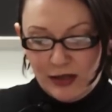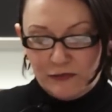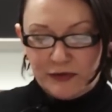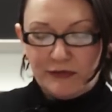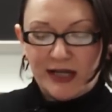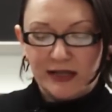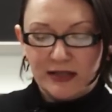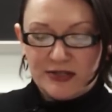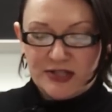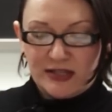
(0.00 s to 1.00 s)
If we
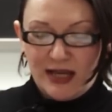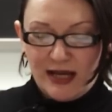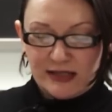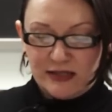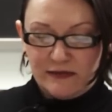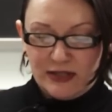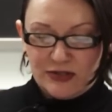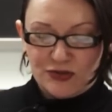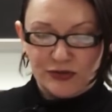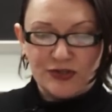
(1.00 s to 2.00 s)
recognize that the
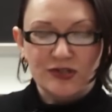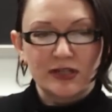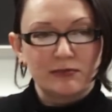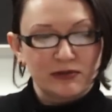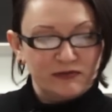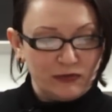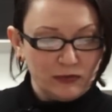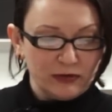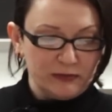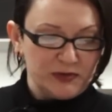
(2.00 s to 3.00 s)
activities traditionally
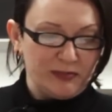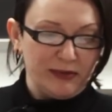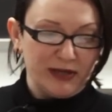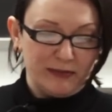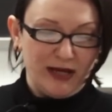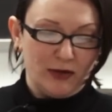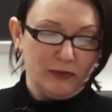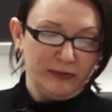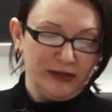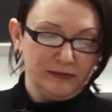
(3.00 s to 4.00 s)
performed by Mi'kmaq
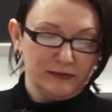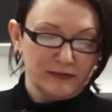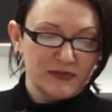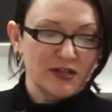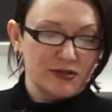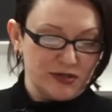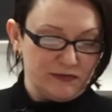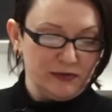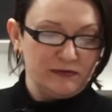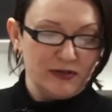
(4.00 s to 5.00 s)
women, such as
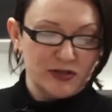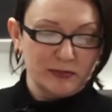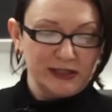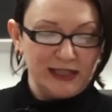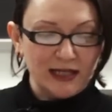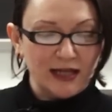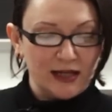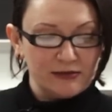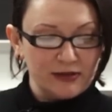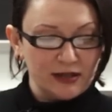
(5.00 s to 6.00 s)
fruit, vegetable, and nut
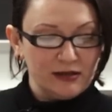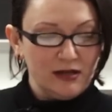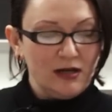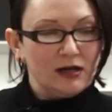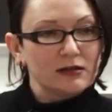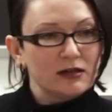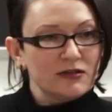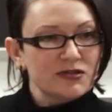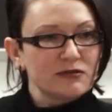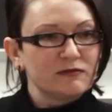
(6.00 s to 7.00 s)
gathering, are
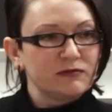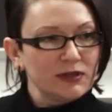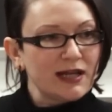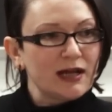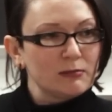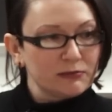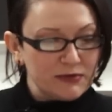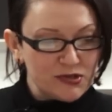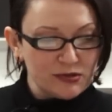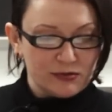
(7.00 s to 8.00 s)
also fully
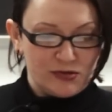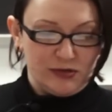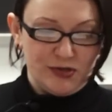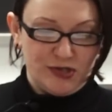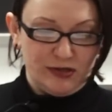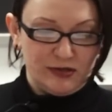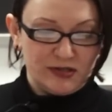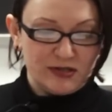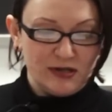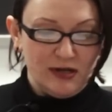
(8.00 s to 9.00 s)
Aboriginal
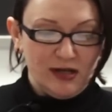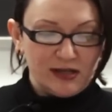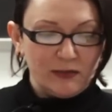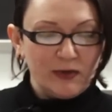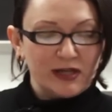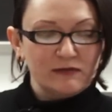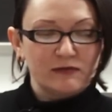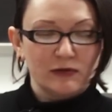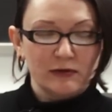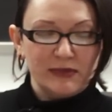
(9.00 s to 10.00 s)
traditions, then we can
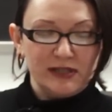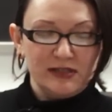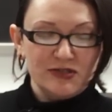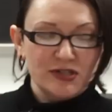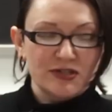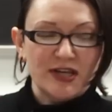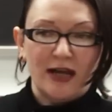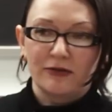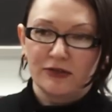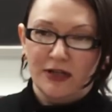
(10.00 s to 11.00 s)
form indigenous
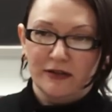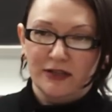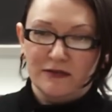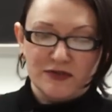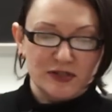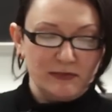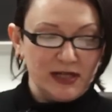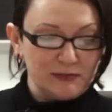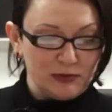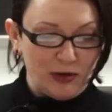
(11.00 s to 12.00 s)
counter-narratives to
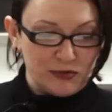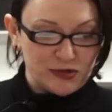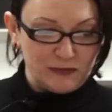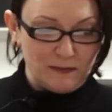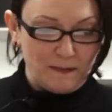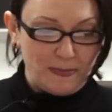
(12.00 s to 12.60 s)
meat promotion.